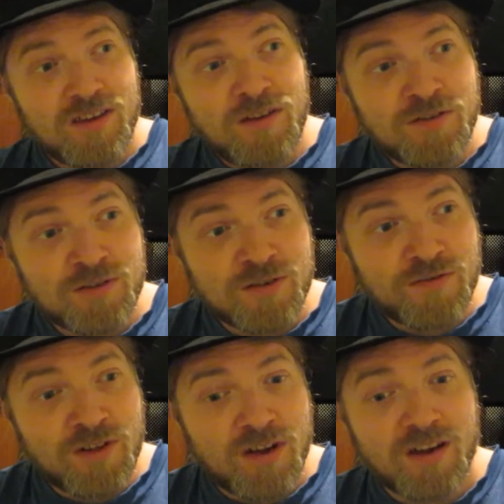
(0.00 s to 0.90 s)
you sort
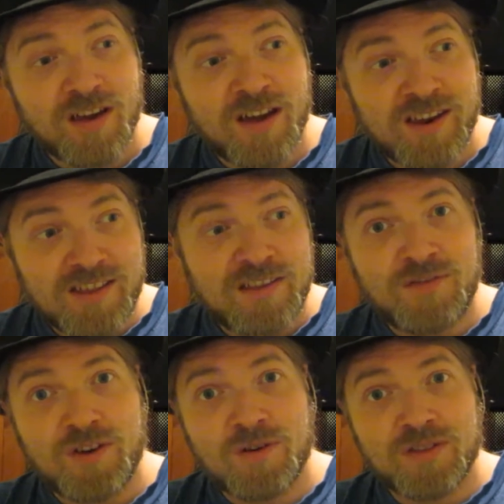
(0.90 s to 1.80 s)
of look at an
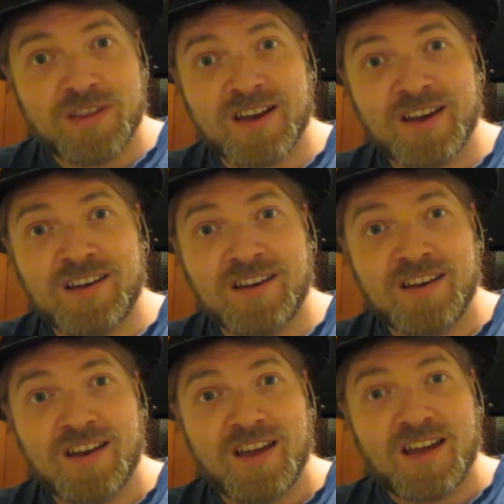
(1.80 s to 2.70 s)
interview online
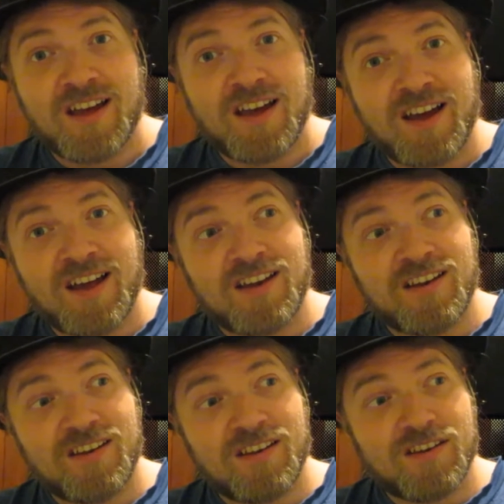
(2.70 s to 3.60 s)

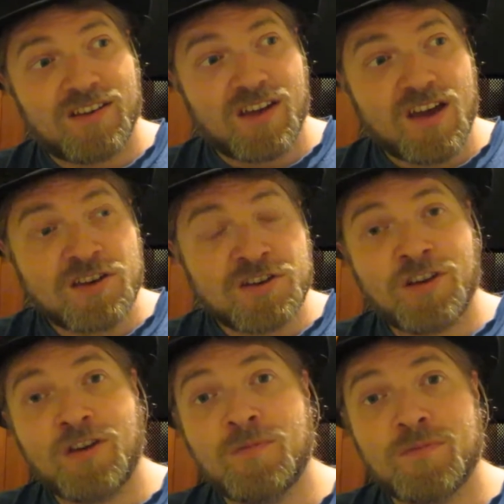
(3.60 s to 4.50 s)
and
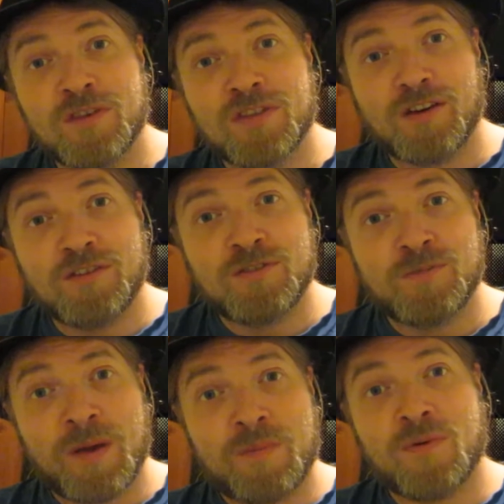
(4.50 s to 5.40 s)
assume that those
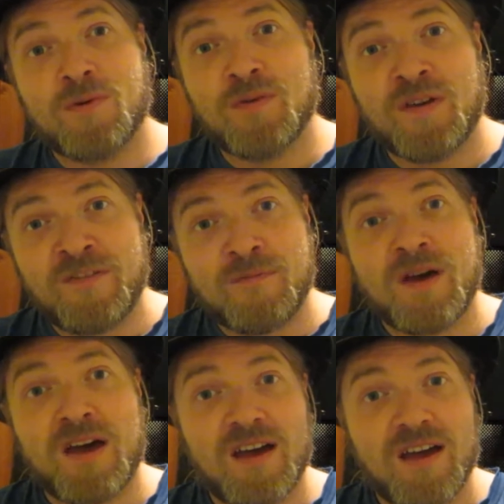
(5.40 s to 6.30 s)
people have
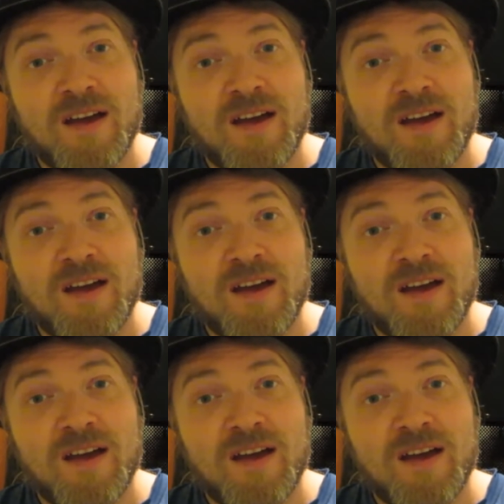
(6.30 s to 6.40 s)
met.